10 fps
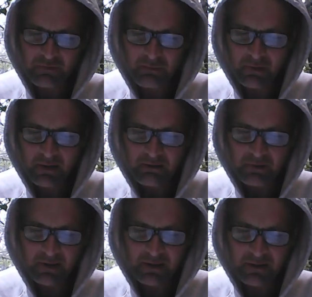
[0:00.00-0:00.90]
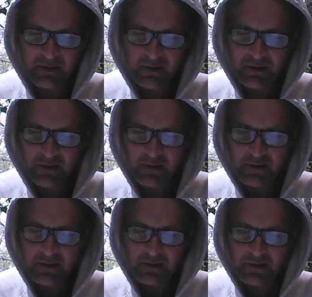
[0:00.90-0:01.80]
repairman.
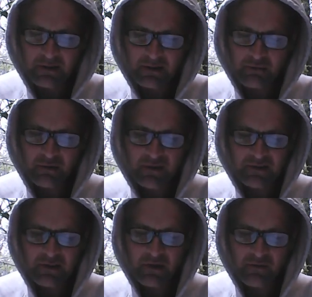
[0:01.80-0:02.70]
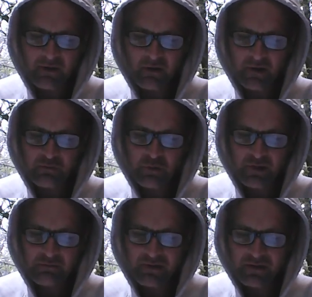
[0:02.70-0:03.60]
In other words, healthy hard
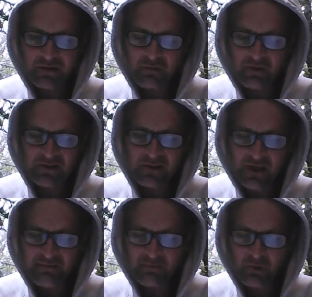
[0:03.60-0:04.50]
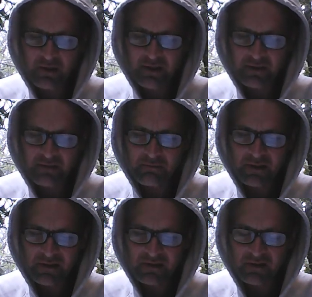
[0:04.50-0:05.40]
work, but in a more sovereign way than
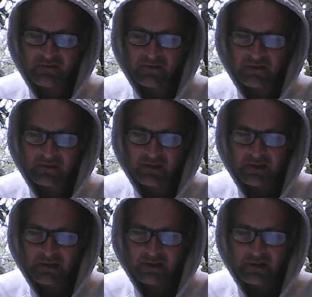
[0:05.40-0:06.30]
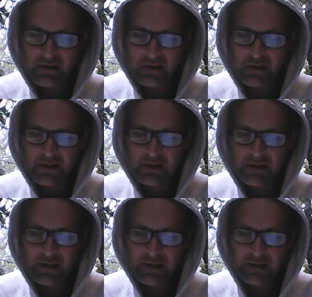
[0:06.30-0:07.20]
being a server.
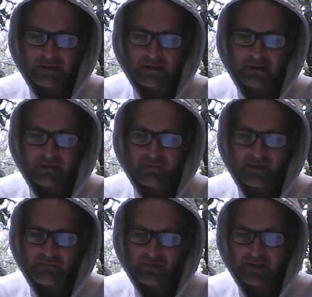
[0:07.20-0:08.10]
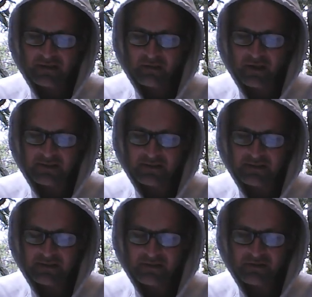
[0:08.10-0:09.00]
And then we had the
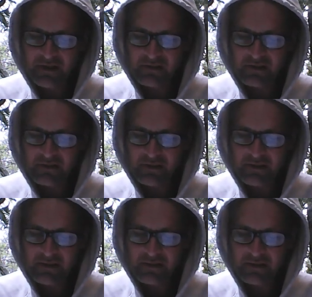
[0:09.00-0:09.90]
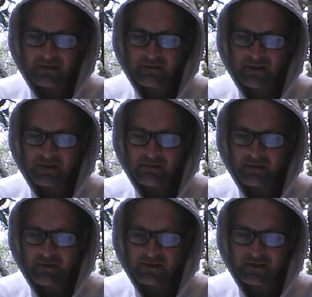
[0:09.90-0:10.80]
lockdowns, tragically. And then
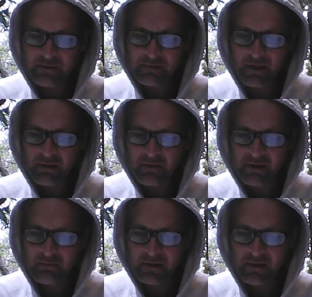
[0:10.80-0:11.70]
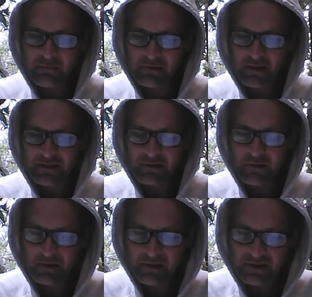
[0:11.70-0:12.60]
around the same time, they had become a
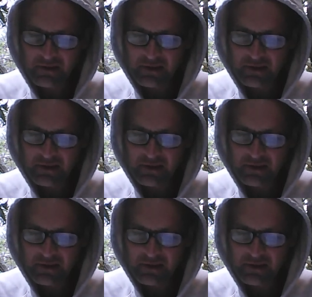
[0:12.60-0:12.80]
landlord,